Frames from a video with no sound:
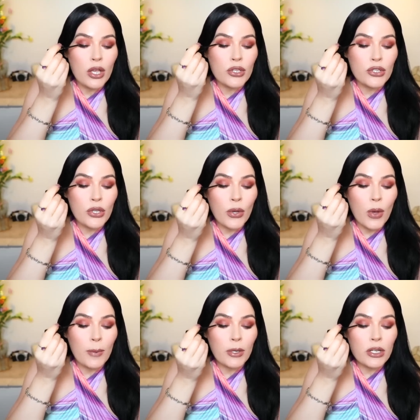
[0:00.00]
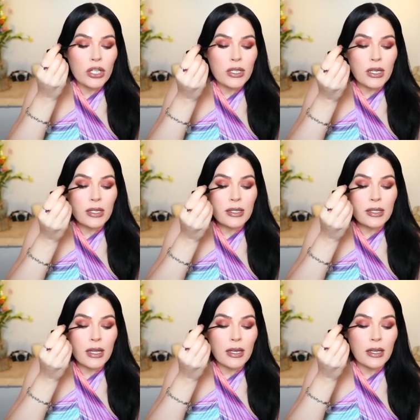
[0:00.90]
So I'm going to just
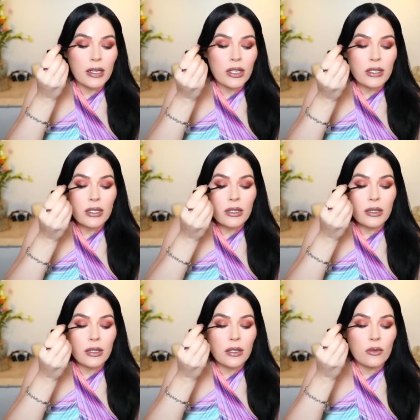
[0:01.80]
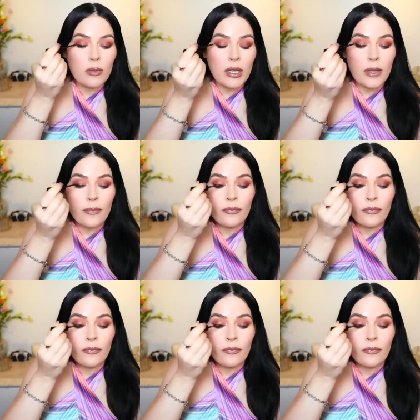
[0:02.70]
extend it just a little bit.